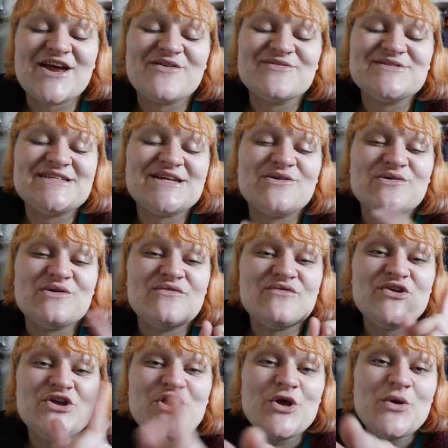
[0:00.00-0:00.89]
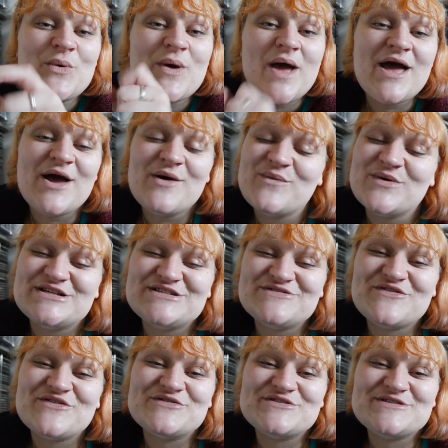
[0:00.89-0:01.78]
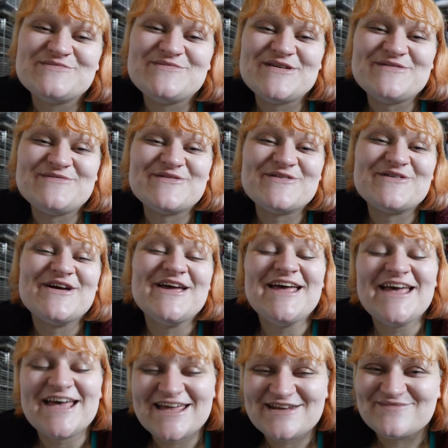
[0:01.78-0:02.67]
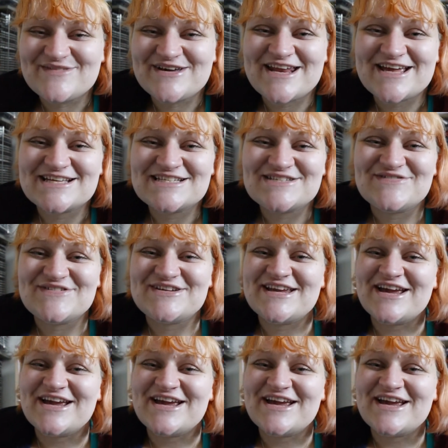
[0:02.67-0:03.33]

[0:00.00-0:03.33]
and I'll see all of you wonderful, awesome people in my next